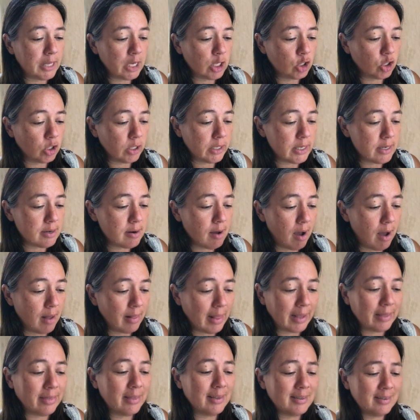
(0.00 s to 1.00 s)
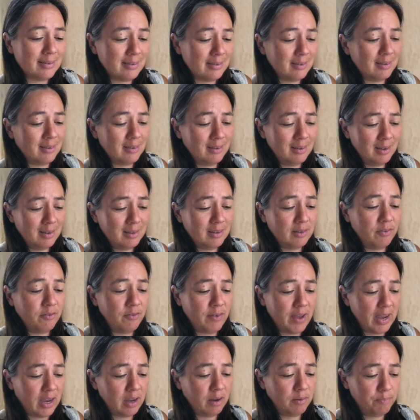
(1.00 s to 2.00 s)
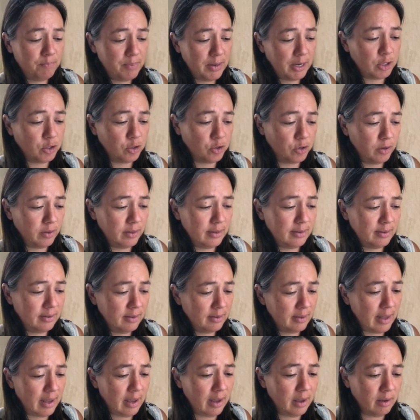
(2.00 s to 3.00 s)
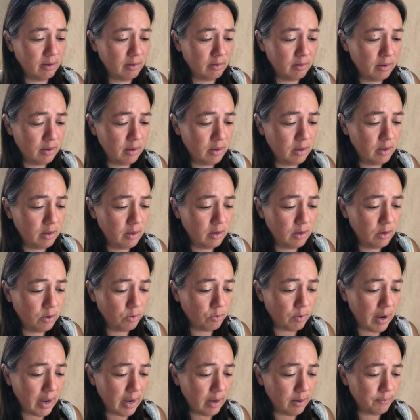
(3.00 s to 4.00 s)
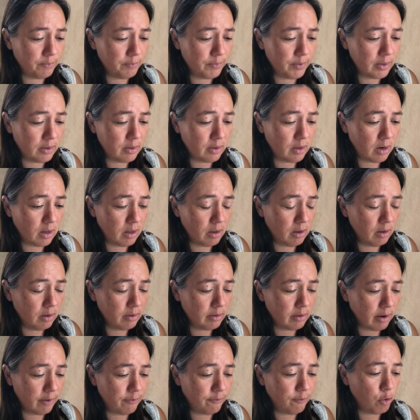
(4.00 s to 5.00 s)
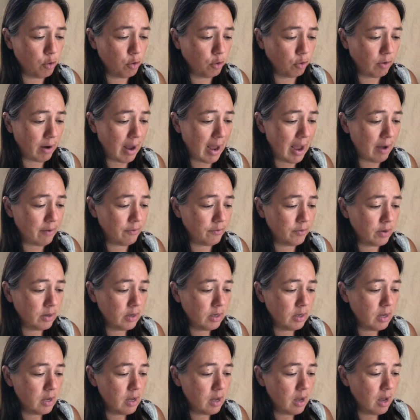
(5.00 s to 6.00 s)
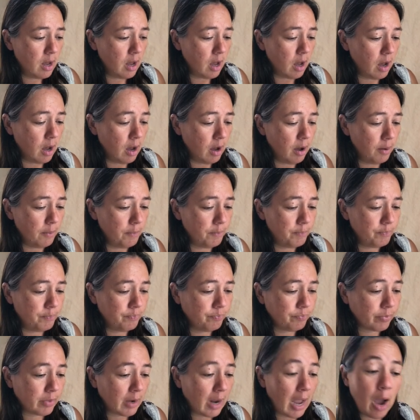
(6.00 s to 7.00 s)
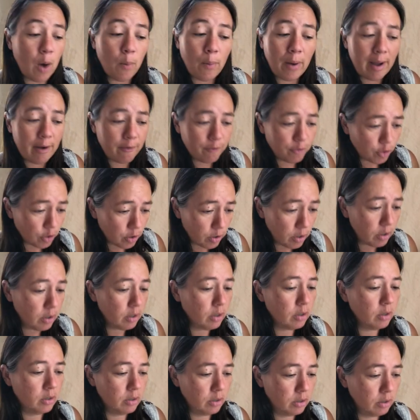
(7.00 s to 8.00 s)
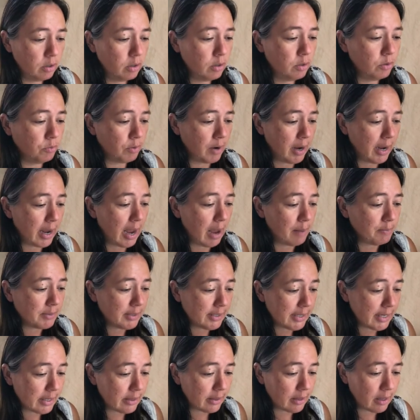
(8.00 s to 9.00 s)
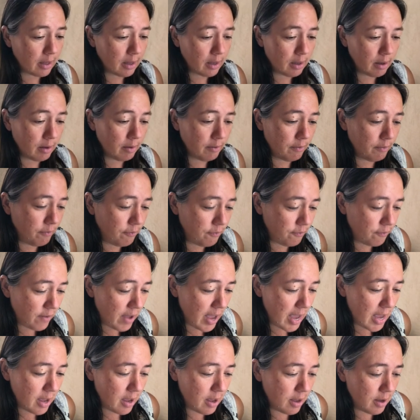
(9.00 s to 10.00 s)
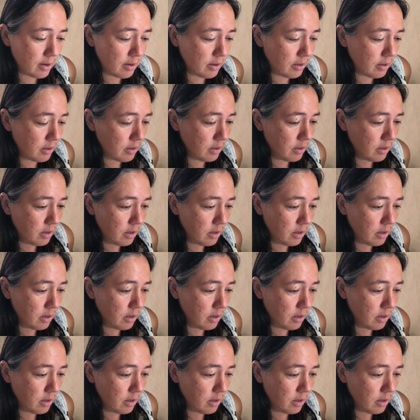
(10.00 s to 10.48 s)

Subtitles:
potentially not, like this is a fake picture. This is a, right? It's not a photograph. However, right, I'm seeing the fan.